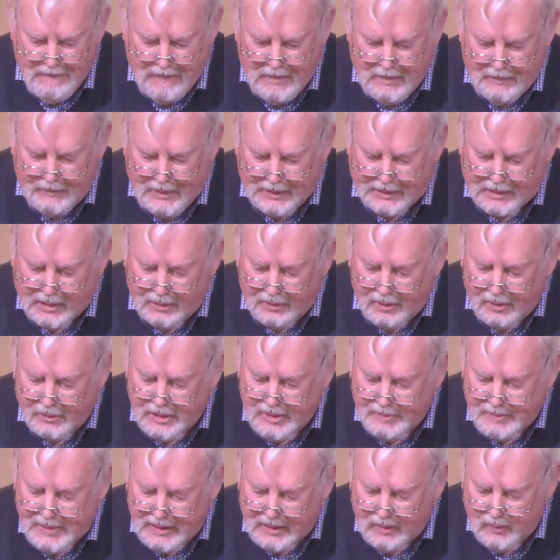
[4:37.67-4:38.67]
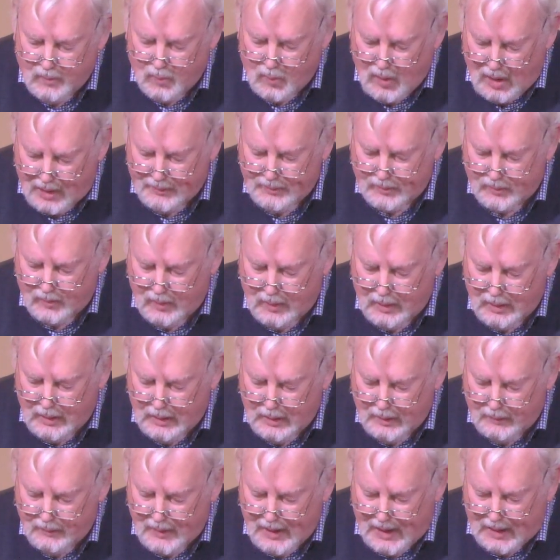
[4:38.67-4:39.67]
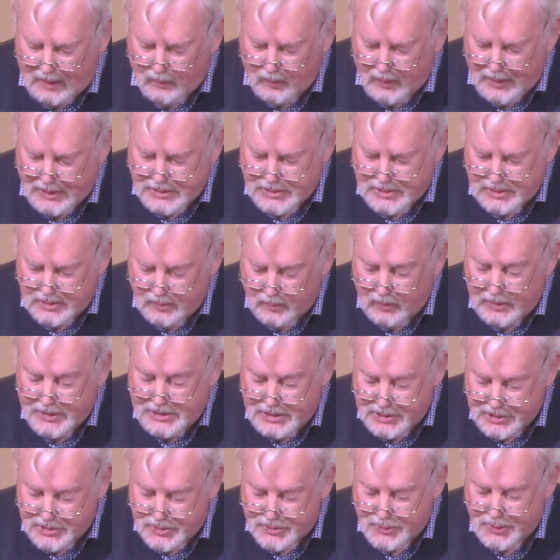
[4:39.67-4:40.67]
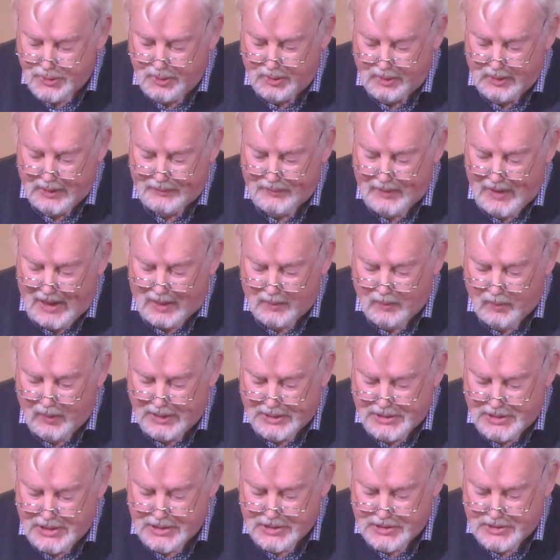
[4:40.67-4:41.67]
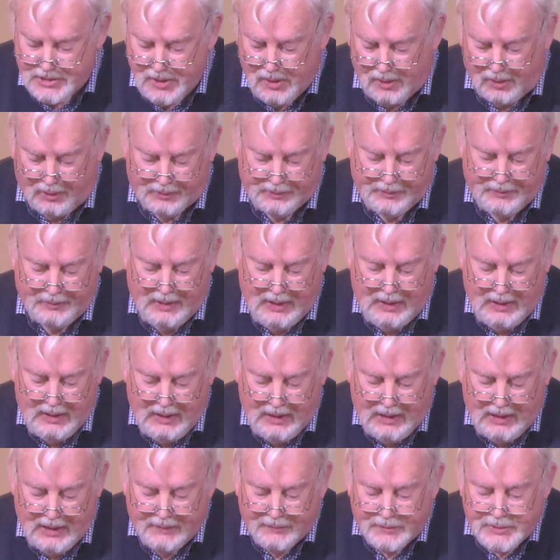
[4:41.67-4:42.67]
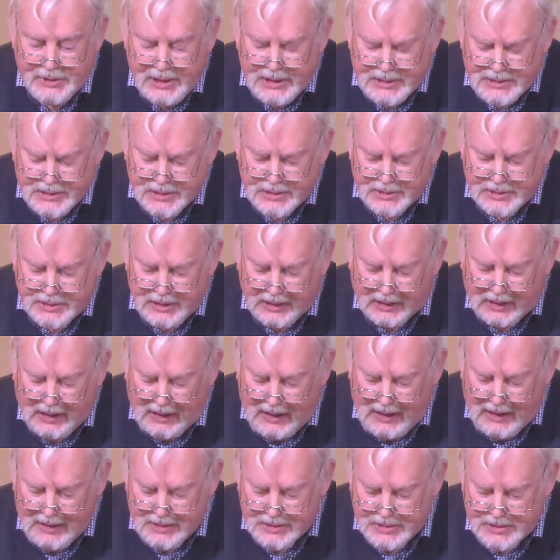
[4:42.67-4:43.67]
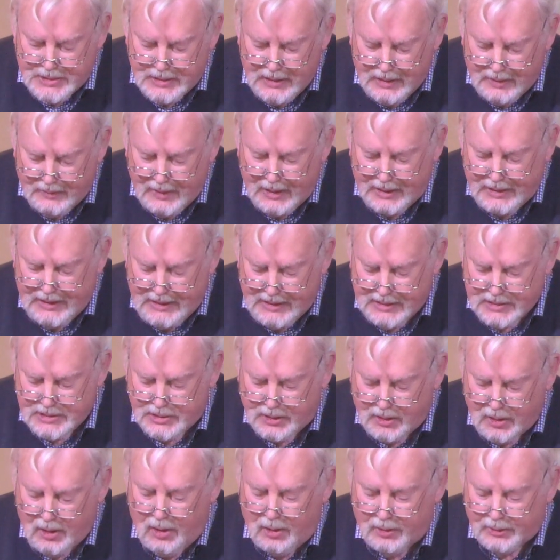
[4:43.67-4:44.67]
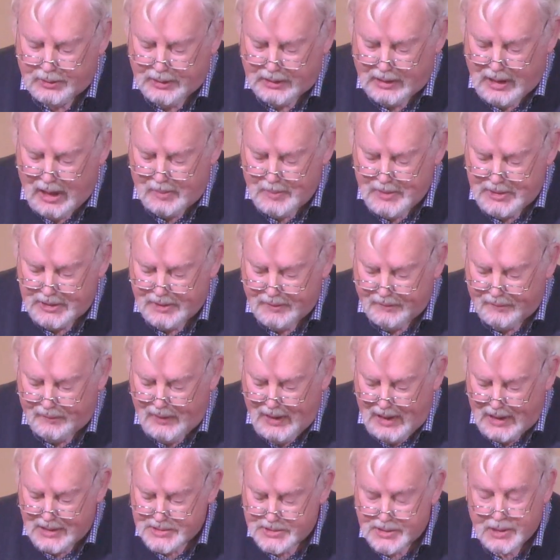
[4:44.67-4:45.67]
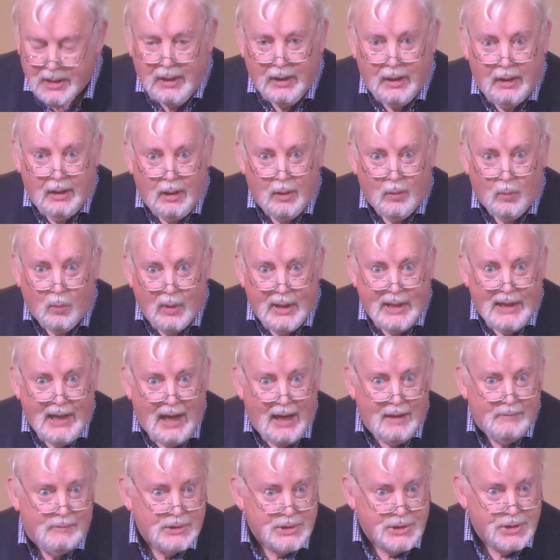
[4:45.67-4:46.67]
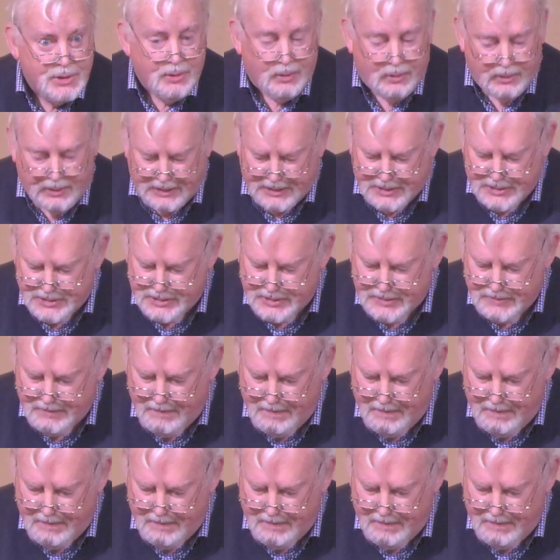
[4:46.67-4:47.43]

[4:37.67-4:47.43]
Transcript: There can only be one that which is true and that which is not. If Jesus declares that he is God come in the flesh, we have a choice.